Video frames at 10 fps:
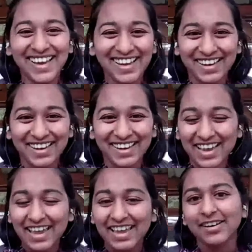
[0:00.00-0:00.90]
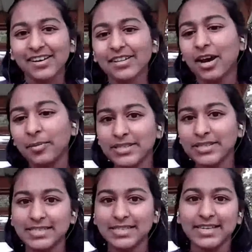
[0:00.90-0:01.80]
And on the
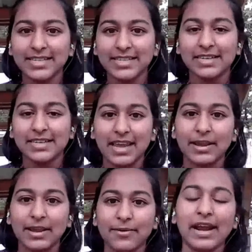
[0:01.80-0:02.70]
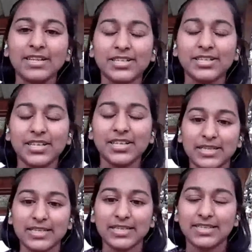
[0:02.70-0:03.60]
composting site today, we're actually
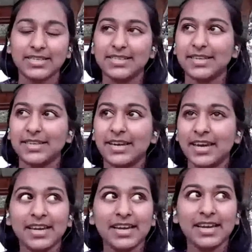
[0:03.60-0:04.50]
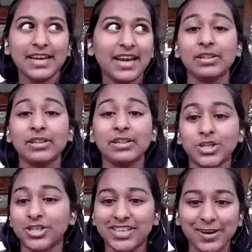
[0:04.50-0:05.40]
going to see kind of a
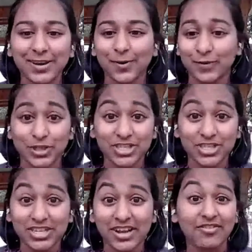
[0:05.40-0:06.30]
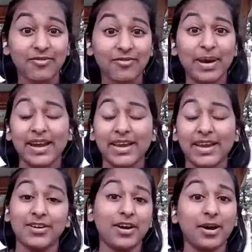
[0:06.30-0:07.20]
larger scale version of
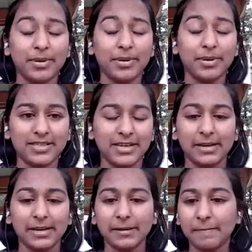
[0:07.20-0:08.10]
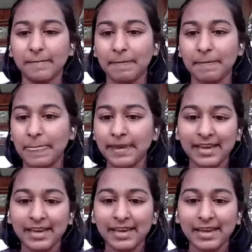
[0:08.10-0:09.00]
backyard composting.
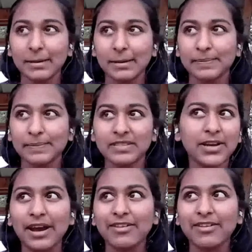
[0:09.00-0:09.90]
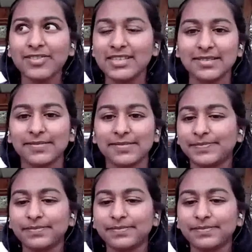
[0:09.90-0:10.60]
And so out of these